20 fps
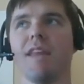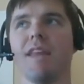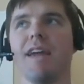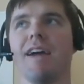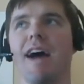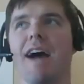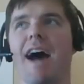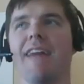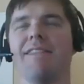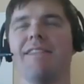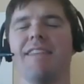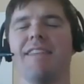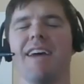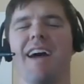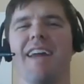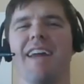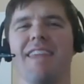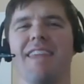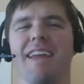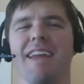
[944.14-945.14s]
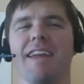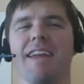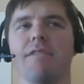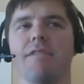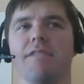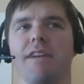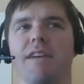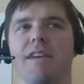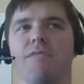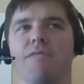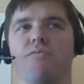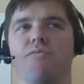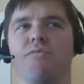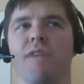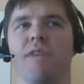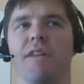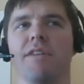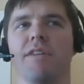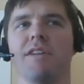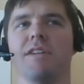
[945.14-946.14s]
I think it
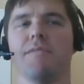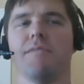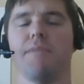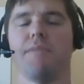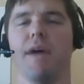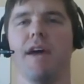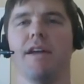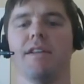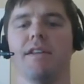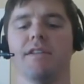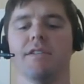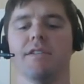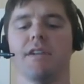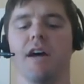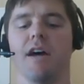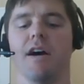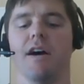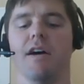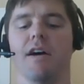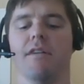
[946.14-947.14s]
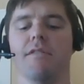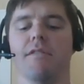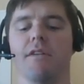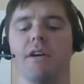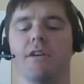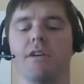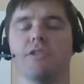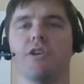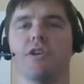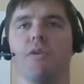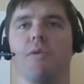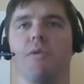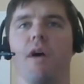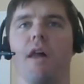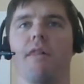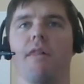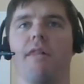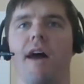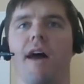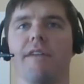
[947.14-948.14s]
really depends. So a
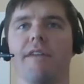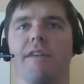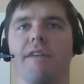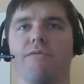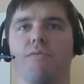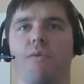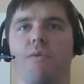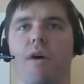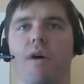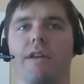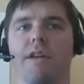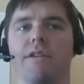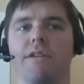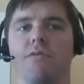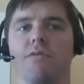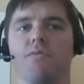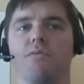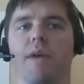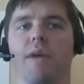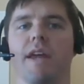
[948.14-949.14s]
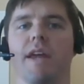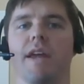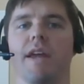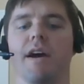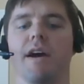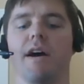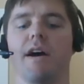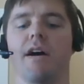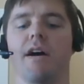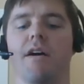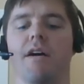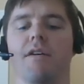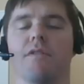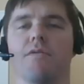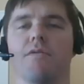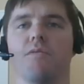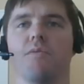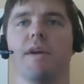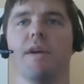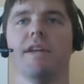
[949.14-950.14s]
lot of what we
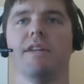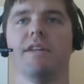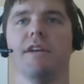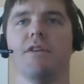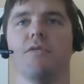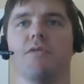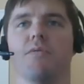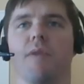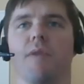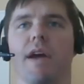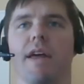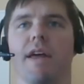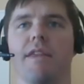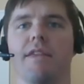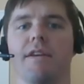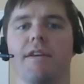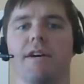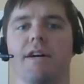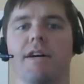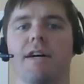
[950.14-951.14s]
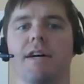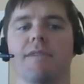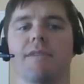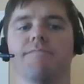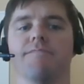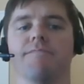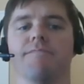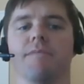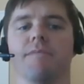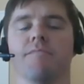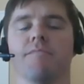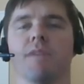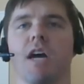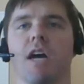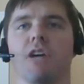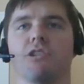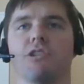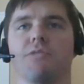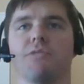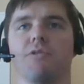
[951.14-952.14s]
deal with,
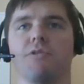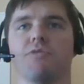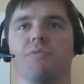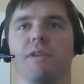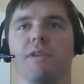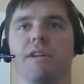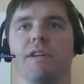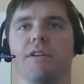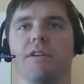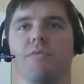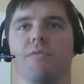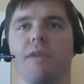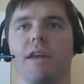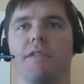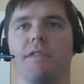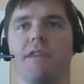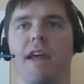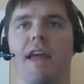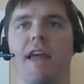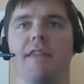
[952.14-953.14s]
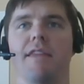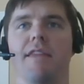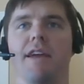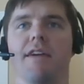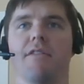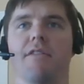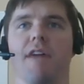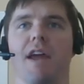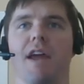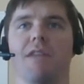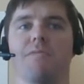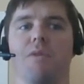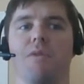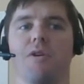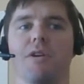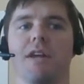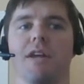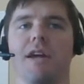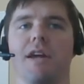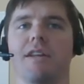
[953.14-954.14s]
customers we deal with in the Atlanta
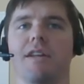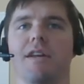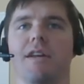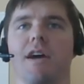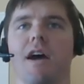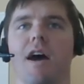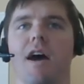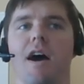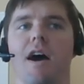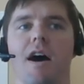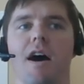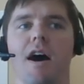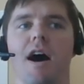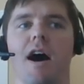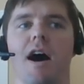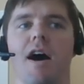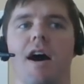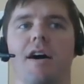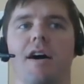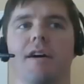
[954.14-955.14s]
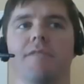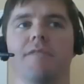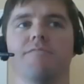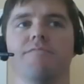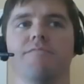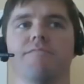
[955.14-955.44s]
market, you